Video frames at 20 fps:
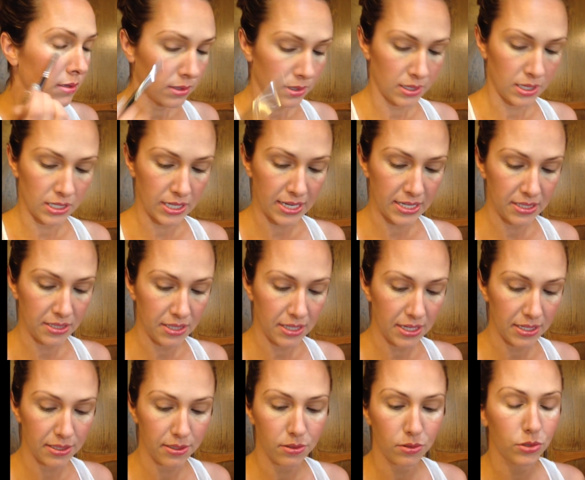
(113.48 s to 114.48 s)
and the nice thing
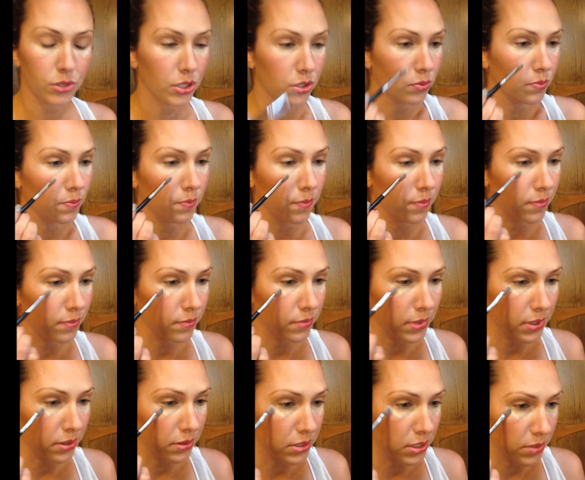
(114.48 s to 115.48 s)
is it'll just
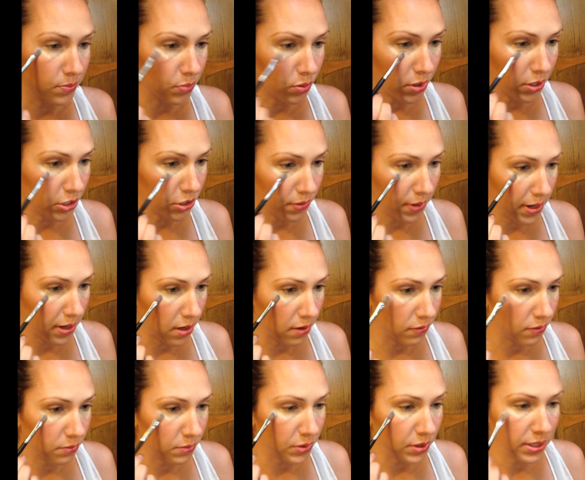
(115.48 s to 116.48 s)
brush right
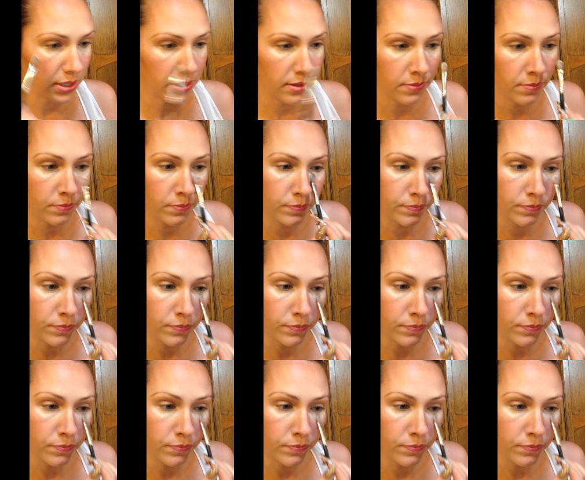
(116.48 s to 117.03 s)
off when we're done.